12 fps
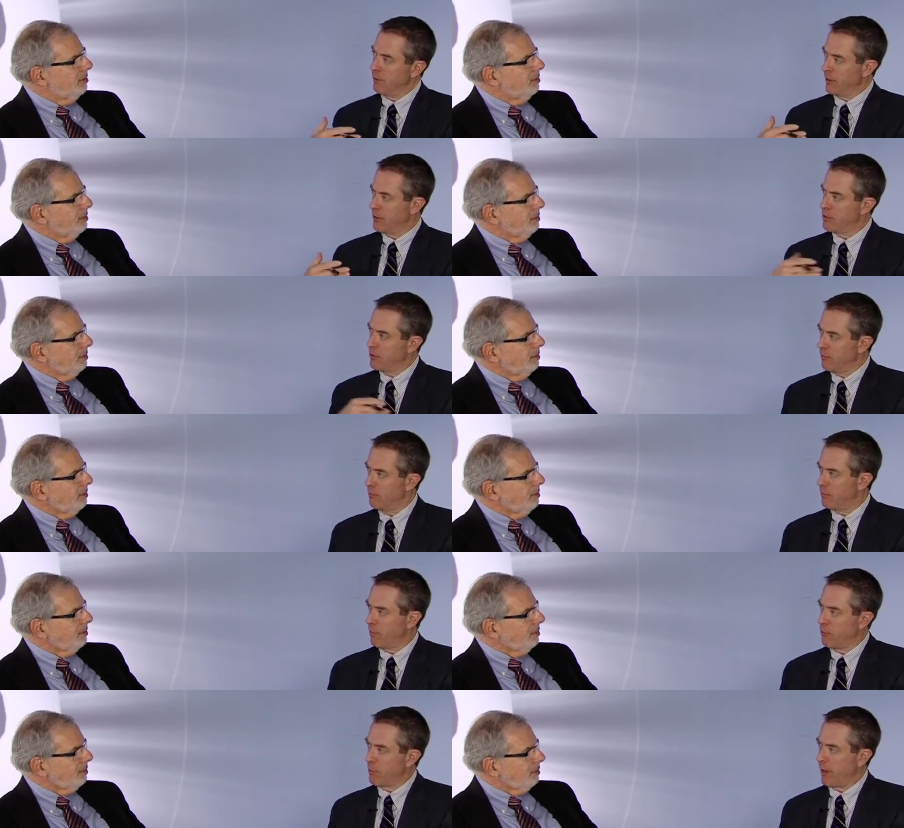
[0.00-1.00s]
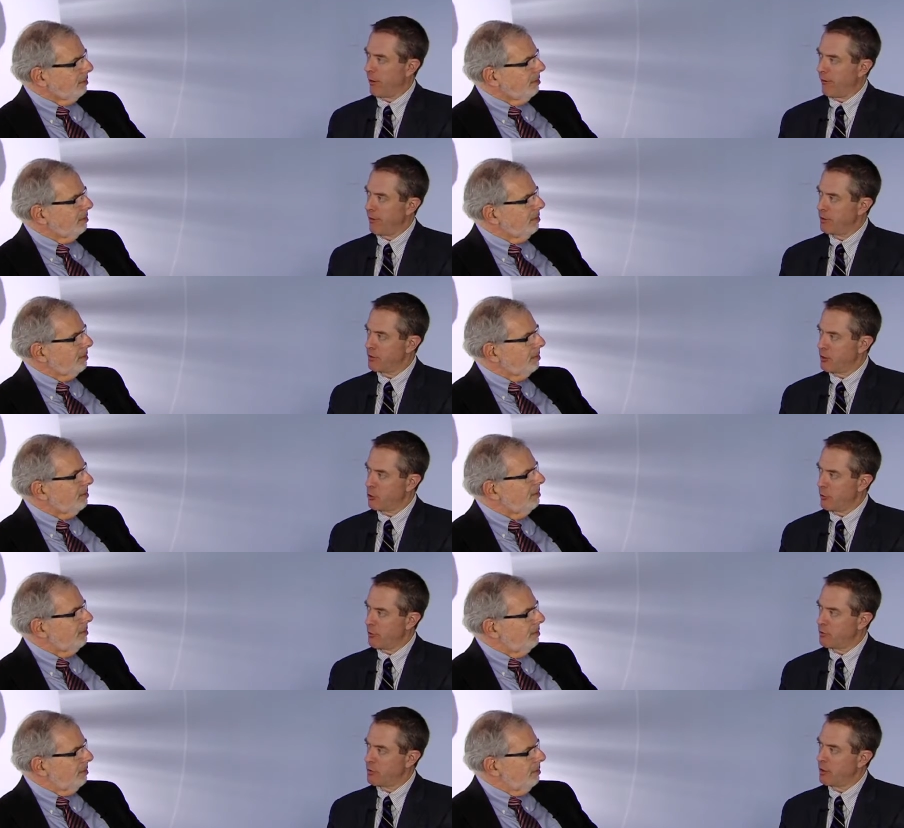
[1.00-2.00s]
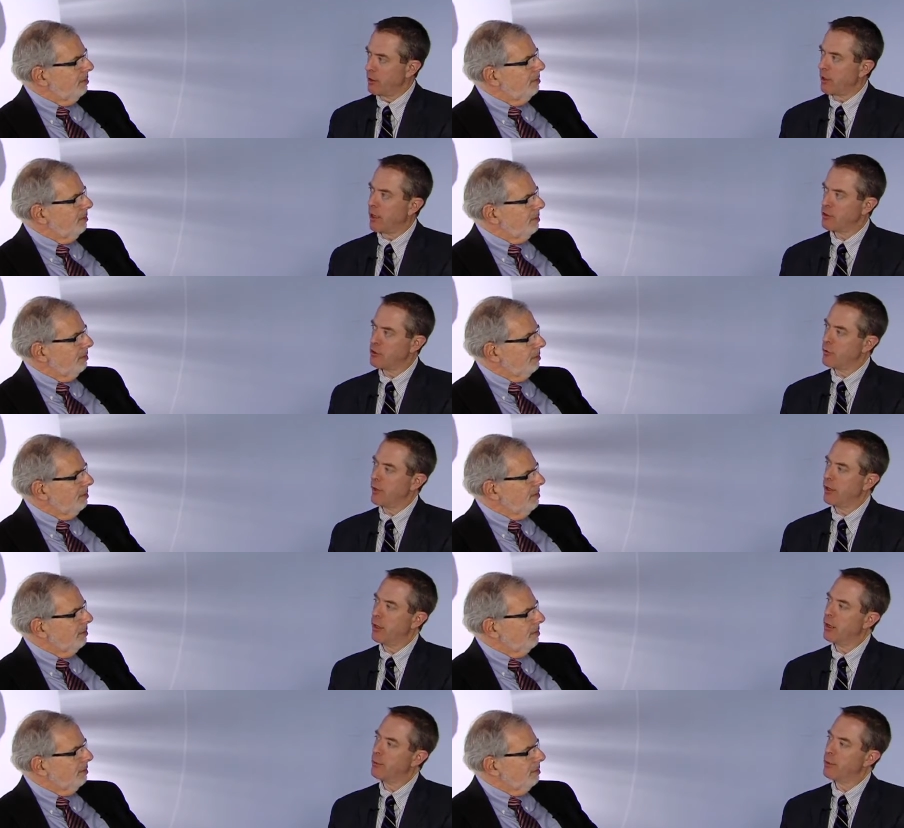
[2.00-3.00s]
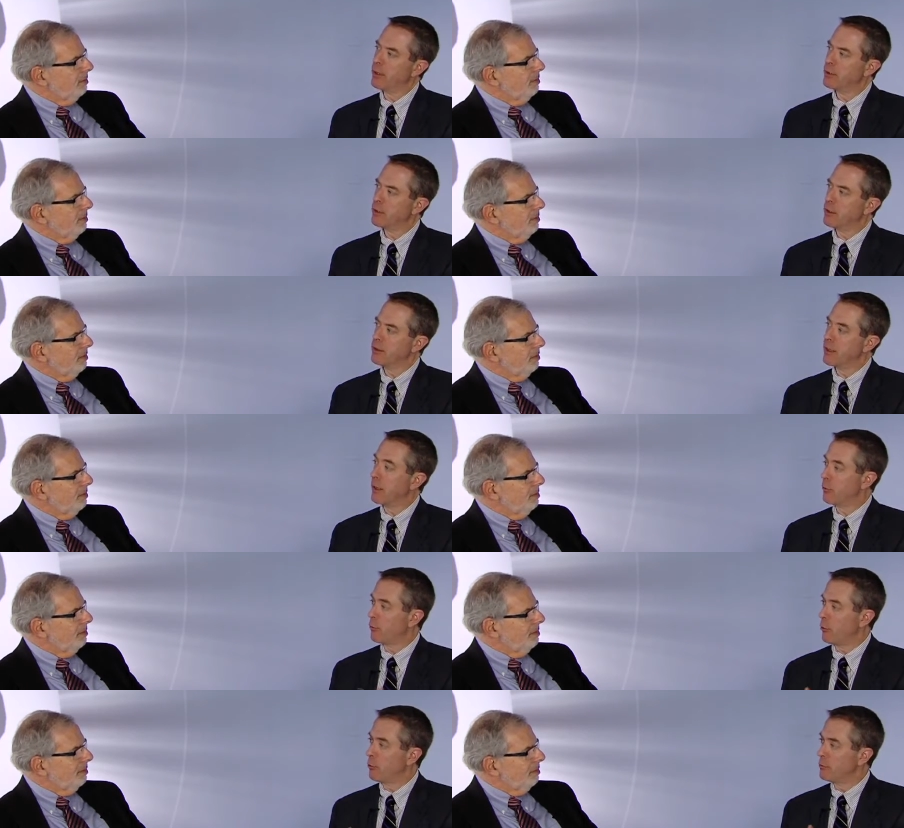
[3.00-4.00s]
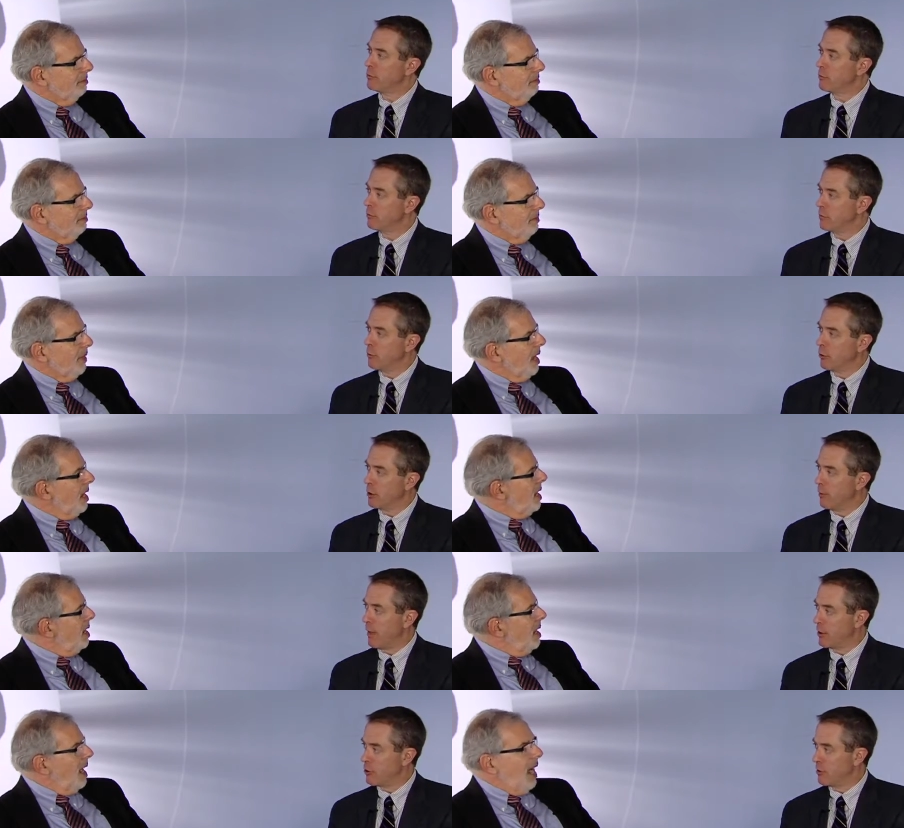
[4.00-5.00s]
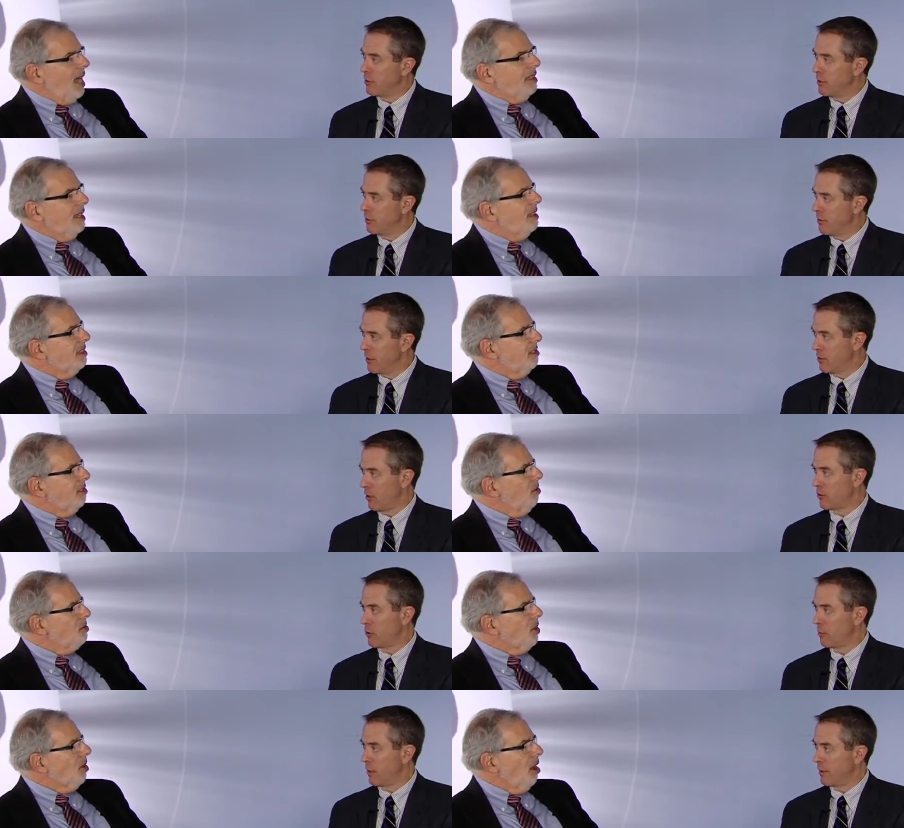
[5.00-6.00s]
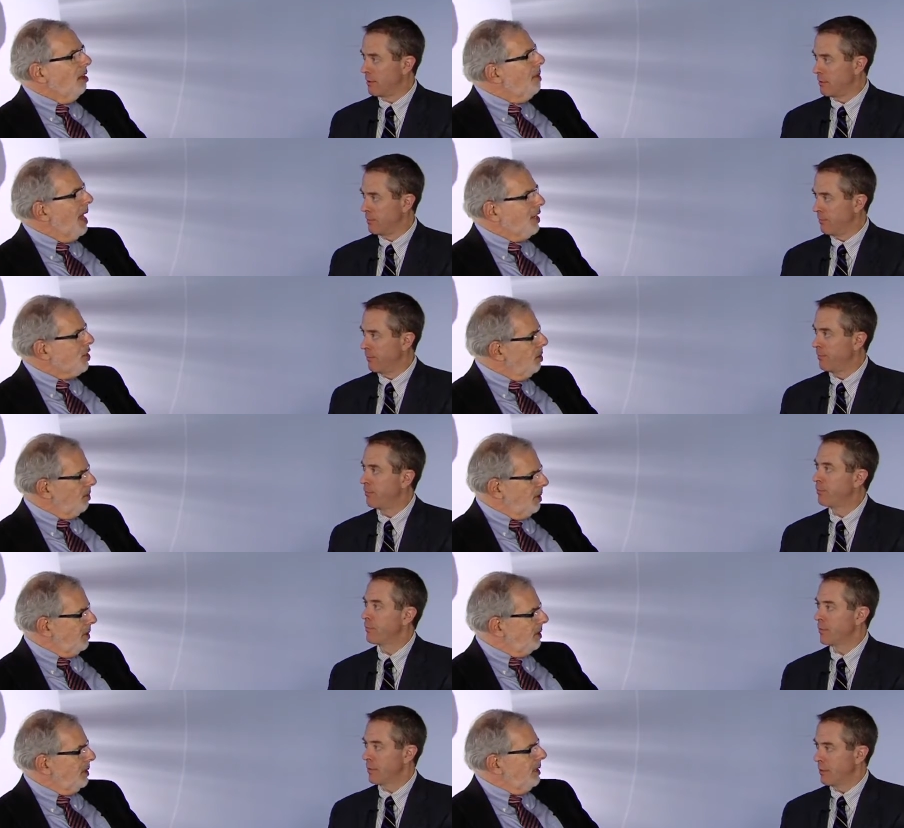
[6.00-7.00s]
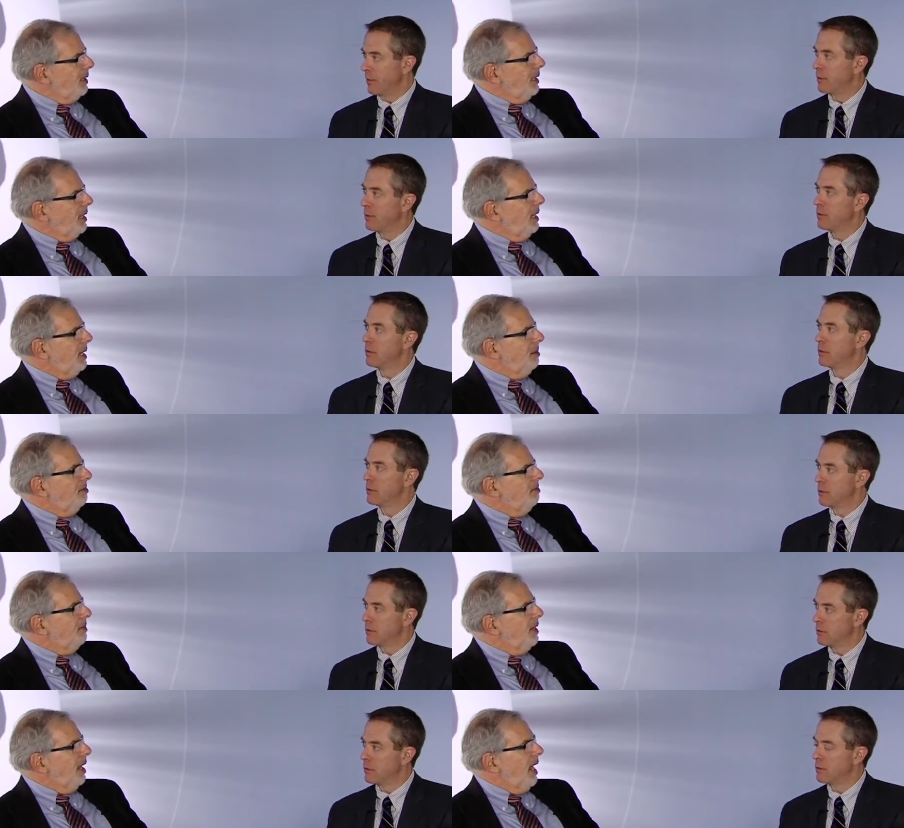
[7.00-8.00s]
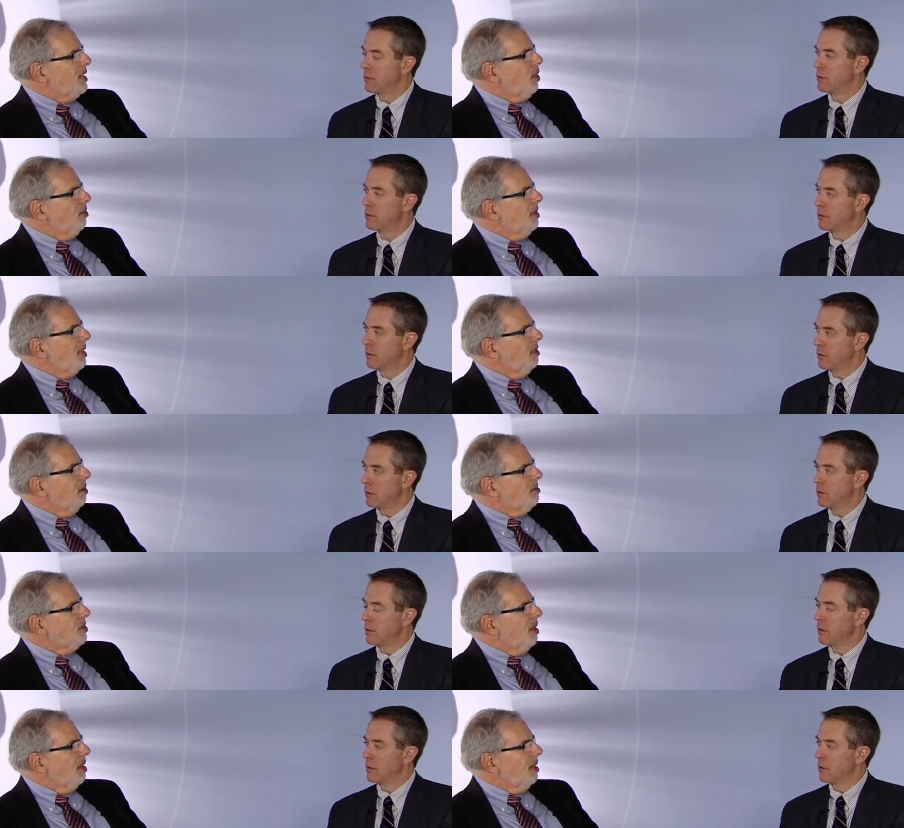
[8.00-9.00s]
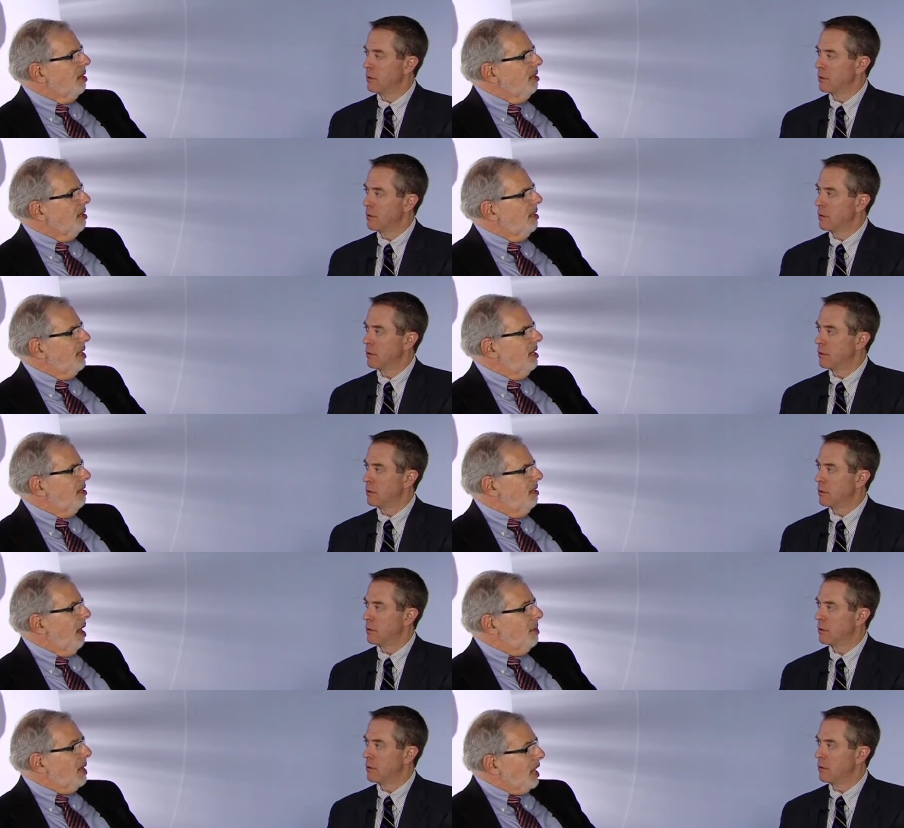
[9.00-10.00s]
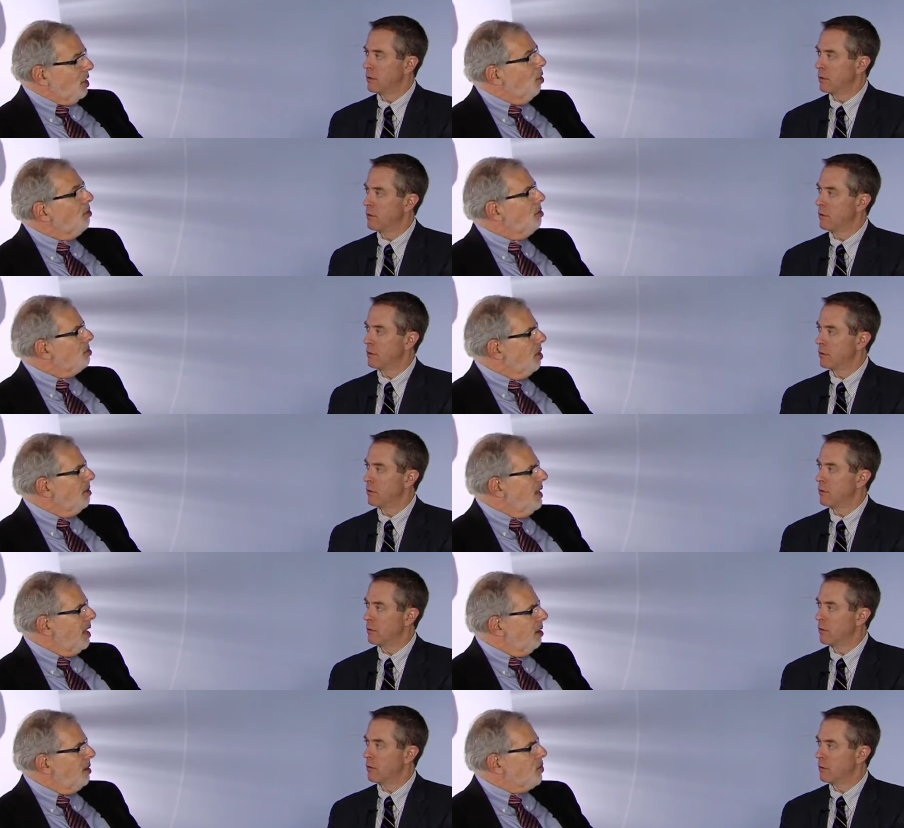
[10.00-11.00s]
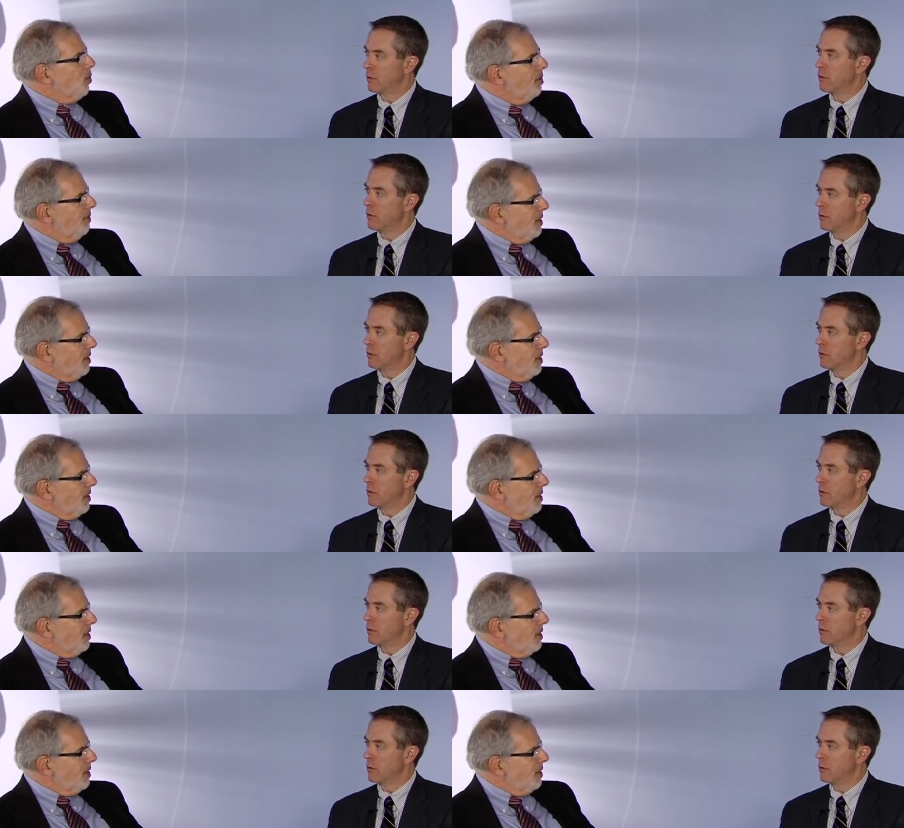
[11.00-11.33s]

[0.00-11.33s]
Speaker 1: list of the three areas that you're interested in concentrating on, but down the road you could imagine these. I think
Speaker 2: these those are all imaginable. I don't think those are the, I mean, I know those aren't the areas we're